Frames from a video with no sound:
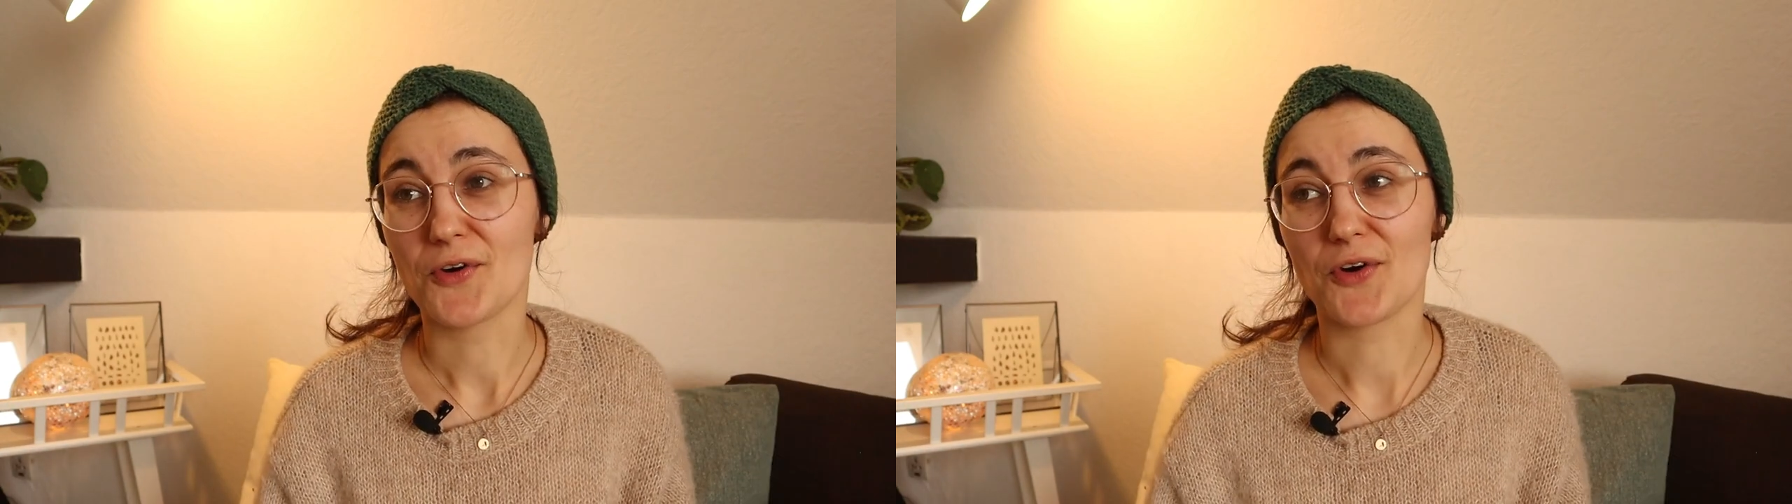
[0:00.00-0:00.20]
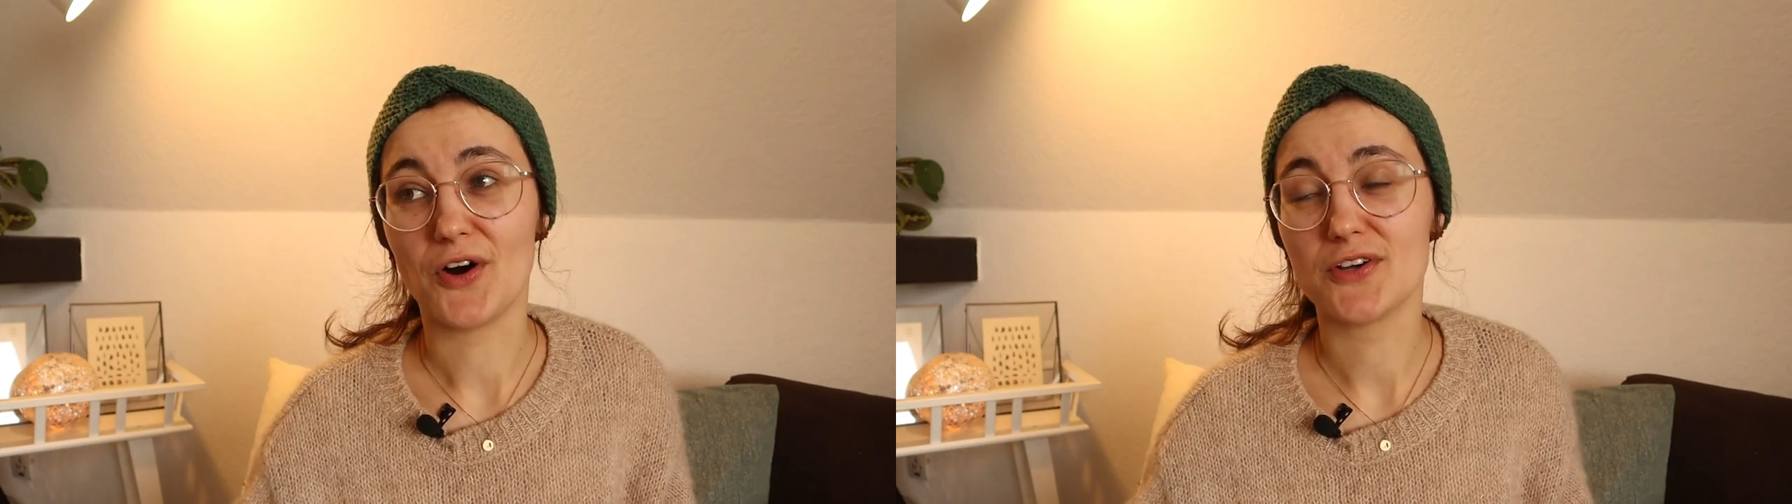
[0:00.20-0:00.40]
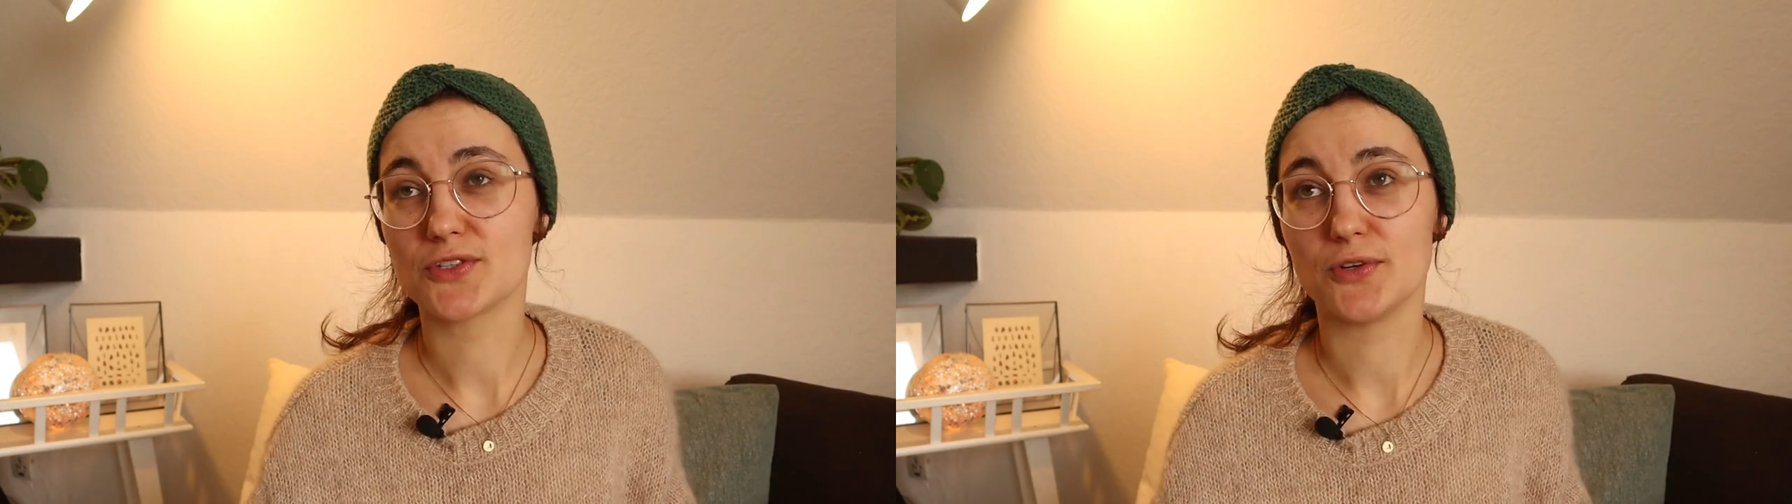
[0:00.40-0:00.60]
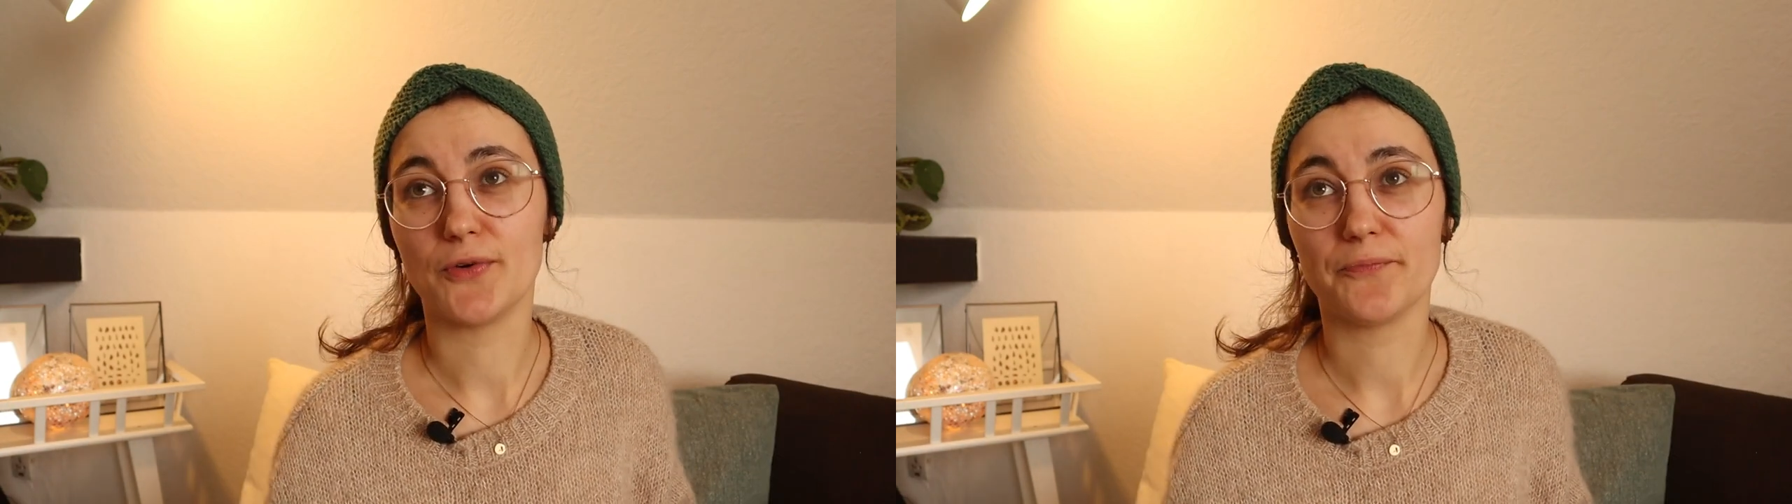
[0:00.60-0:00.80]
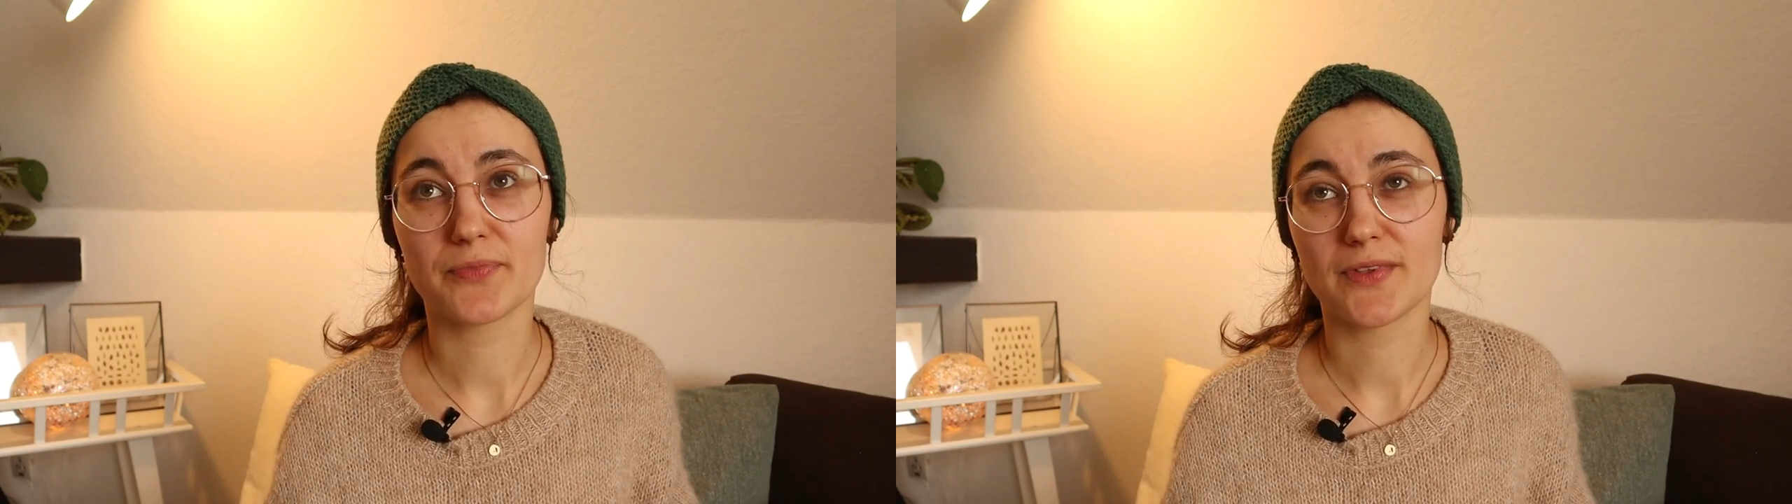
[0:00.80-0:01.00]
Or
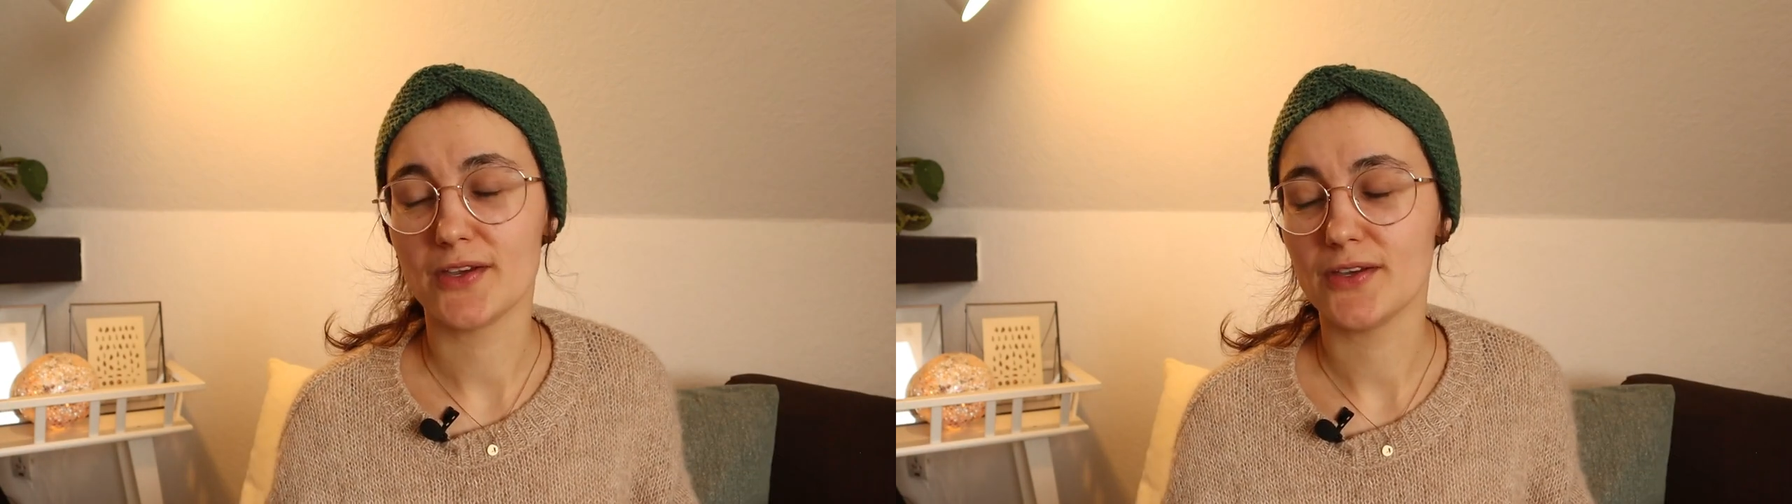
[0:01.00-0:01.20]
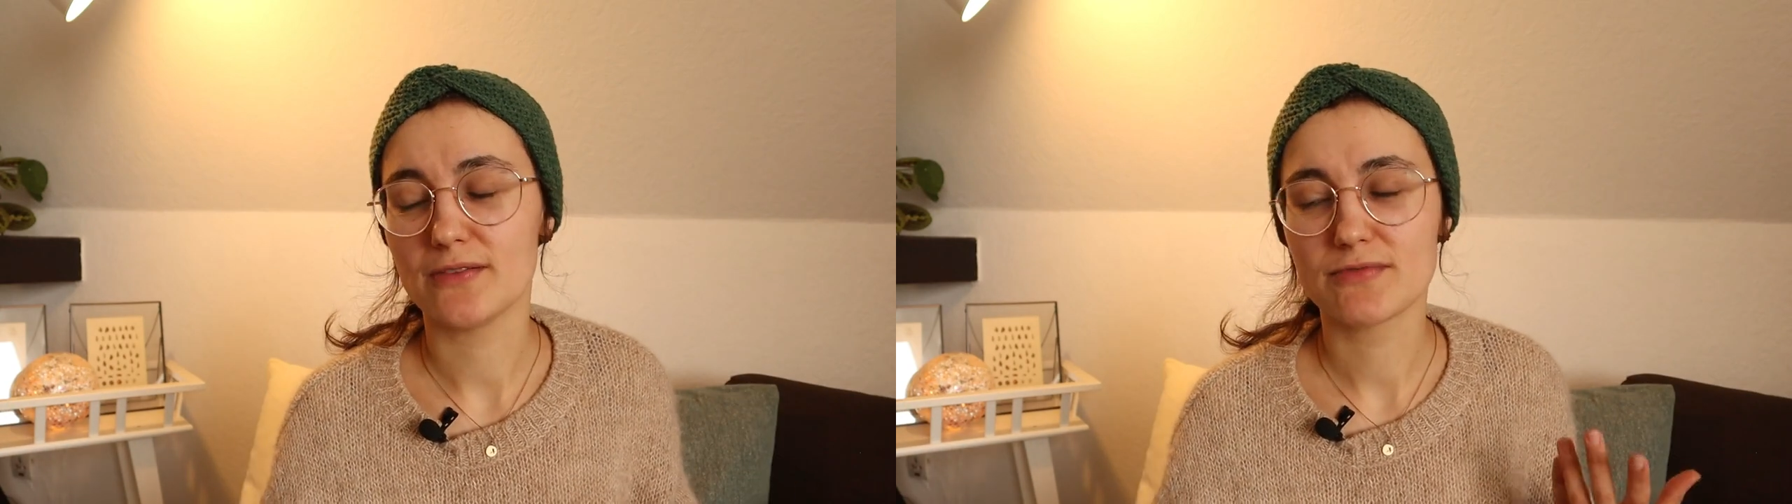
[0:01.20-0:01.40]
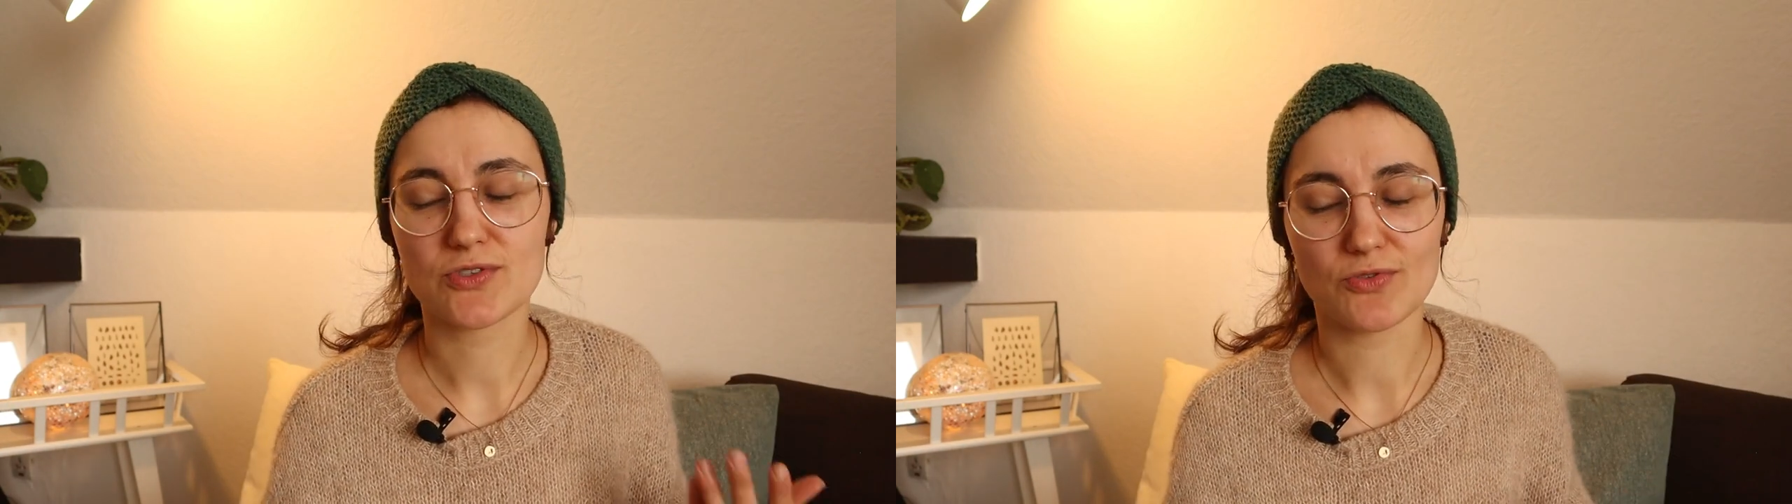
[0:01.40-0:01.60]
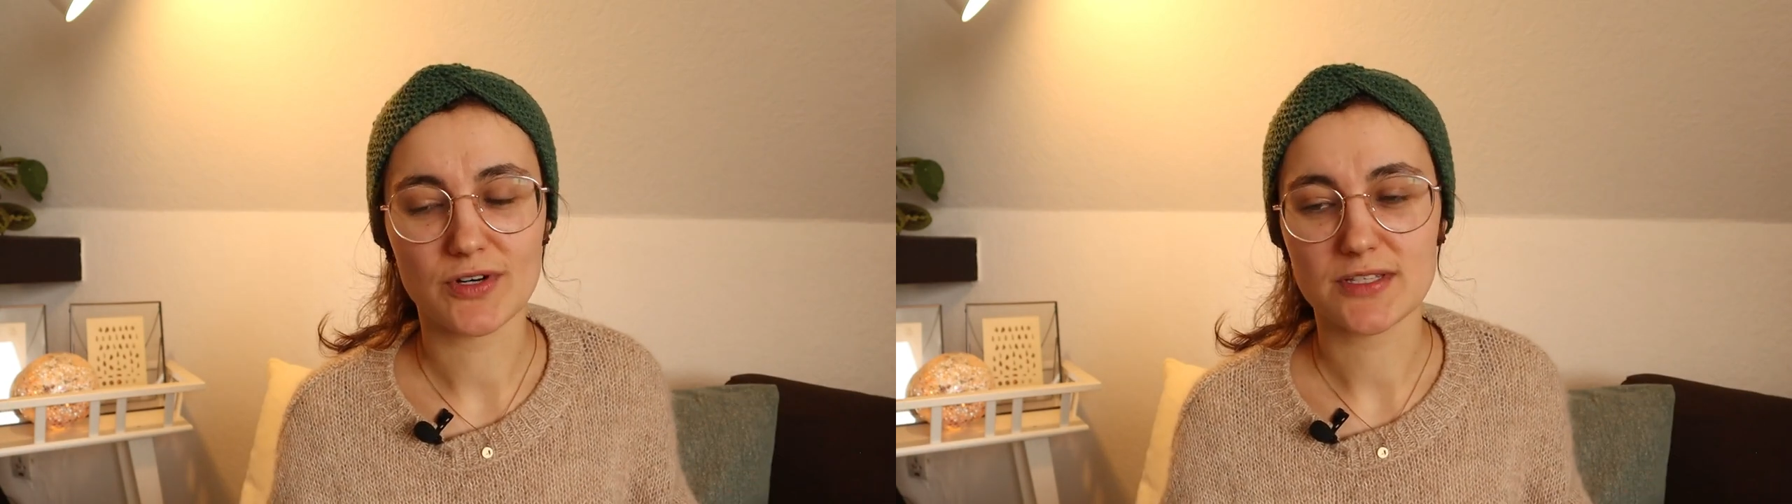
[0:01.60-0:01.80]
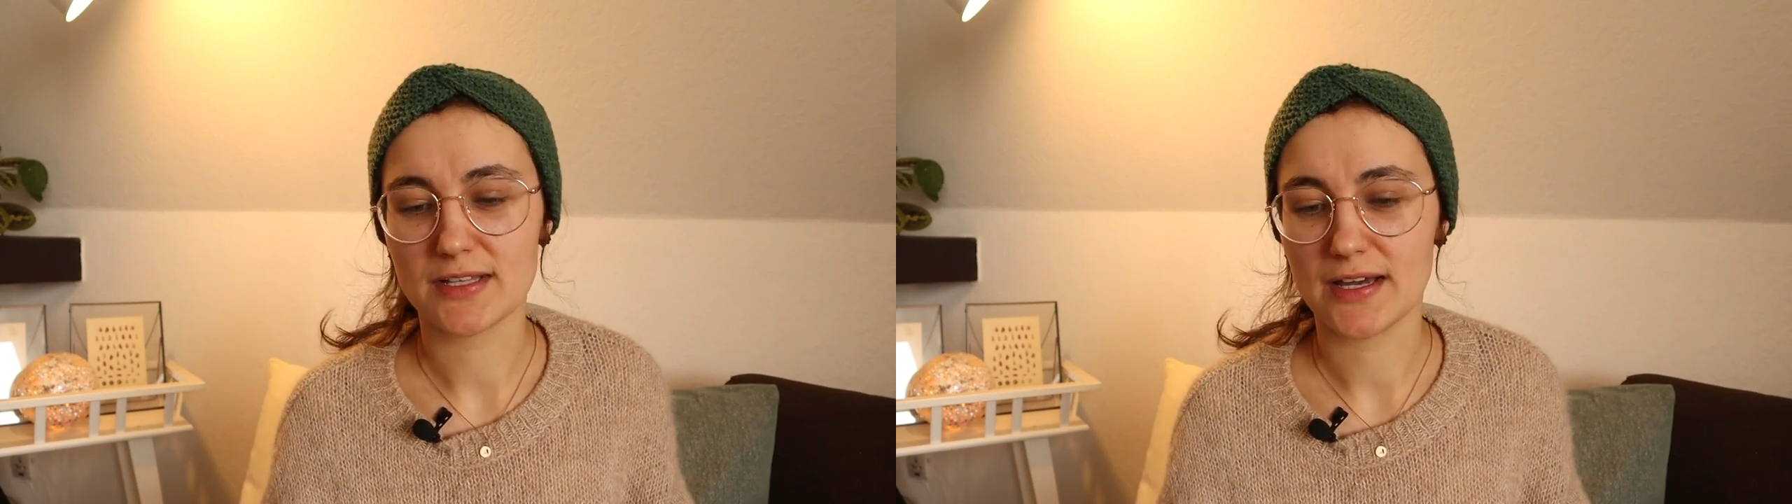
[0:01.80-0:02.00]
also stores